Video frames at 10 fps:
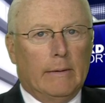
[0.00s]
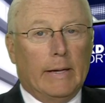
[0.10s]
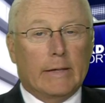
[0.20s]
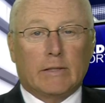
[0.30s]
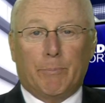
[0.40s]

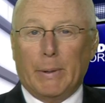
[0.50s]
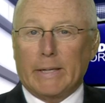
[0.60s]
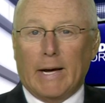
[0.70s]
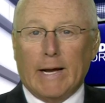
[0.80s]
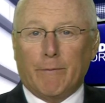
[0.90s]
Well, it's a
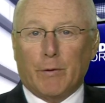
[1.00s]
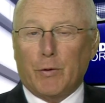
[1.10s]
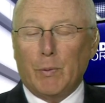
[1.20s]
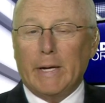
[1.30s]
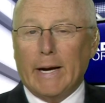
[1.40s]
big night for
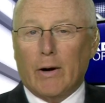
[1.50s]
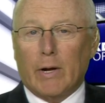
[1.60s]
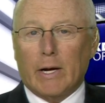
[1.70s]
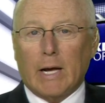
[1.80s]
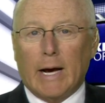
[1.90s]
three
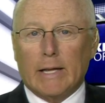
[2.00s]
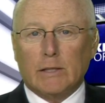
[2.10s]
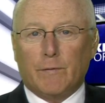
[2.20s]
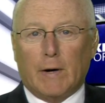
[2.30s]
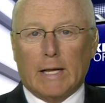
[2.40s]
area
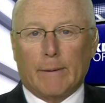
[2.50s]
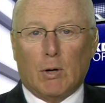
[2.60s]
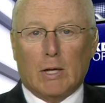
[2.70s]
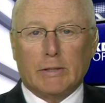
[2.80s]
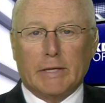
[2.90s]
college
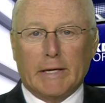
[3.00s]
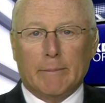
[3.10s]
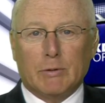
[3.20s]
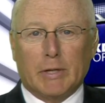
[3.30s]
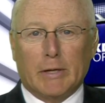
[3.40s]
volleyball
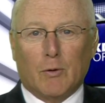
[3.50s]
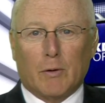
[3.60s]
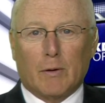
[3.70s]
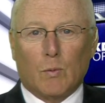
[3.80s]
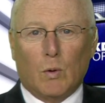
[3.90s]
teams, the Northern